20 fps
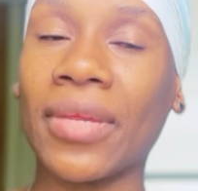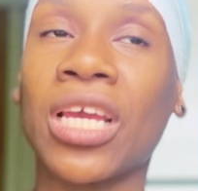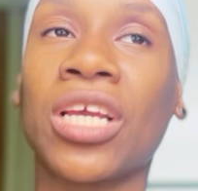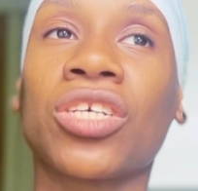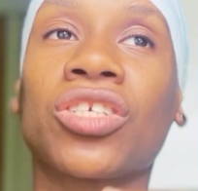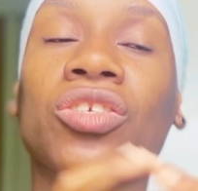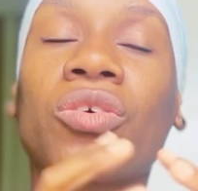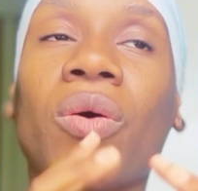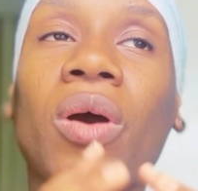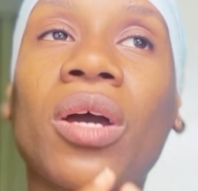
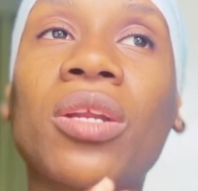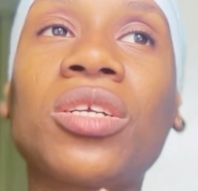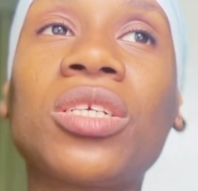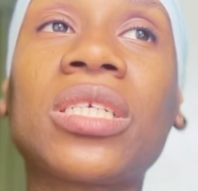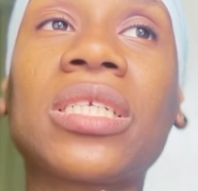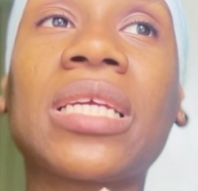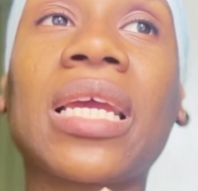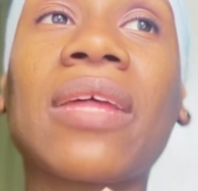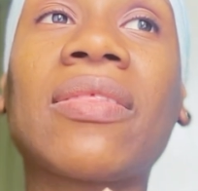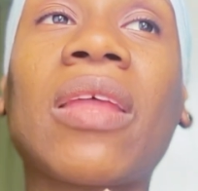So
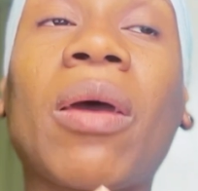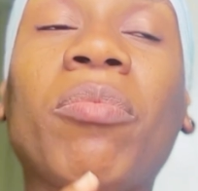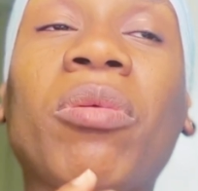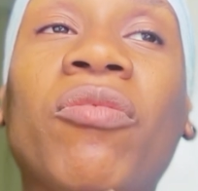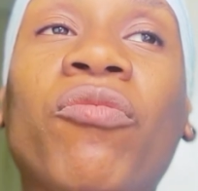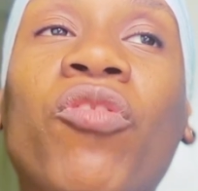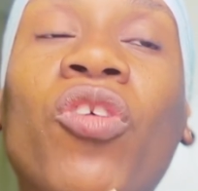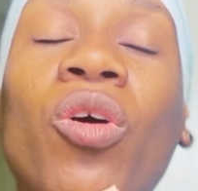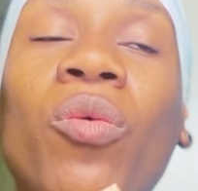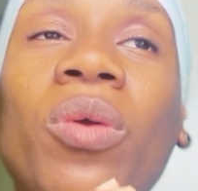understand that
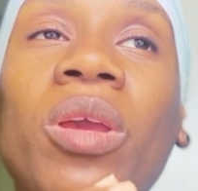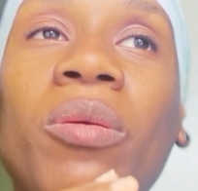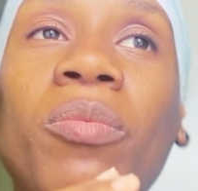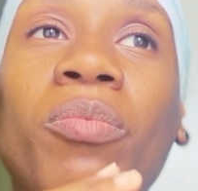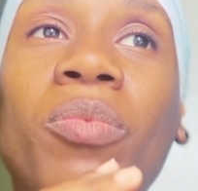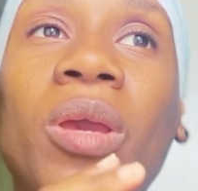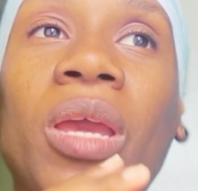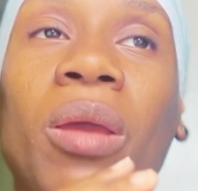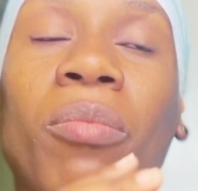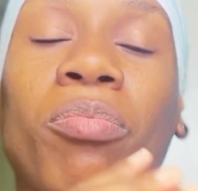before we
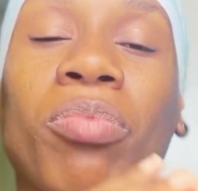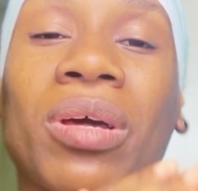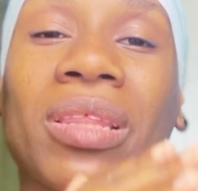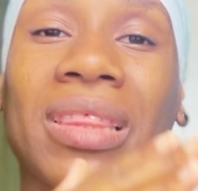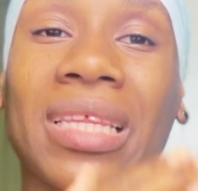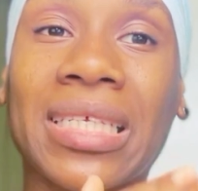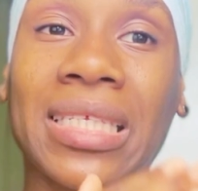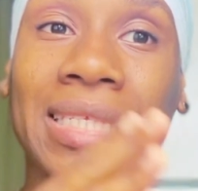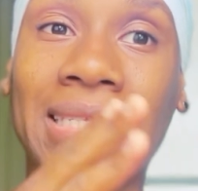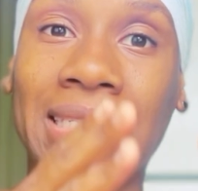can put
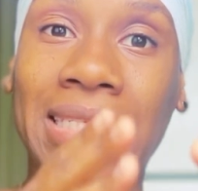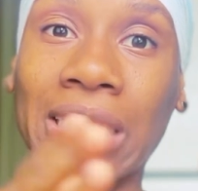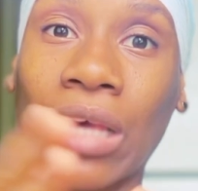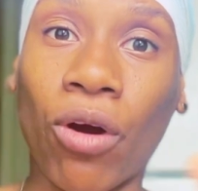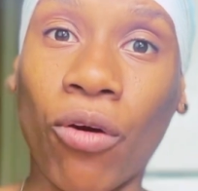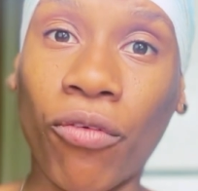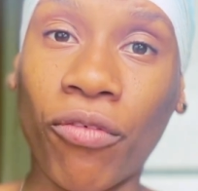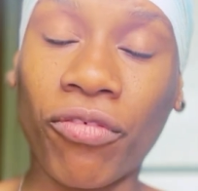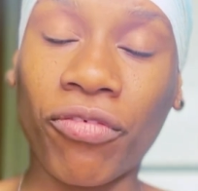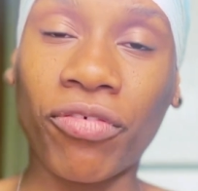the
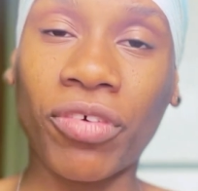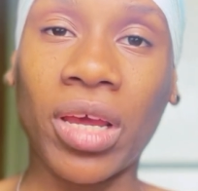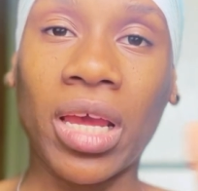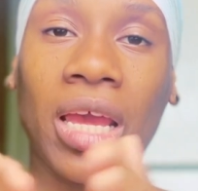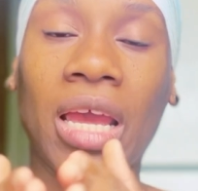self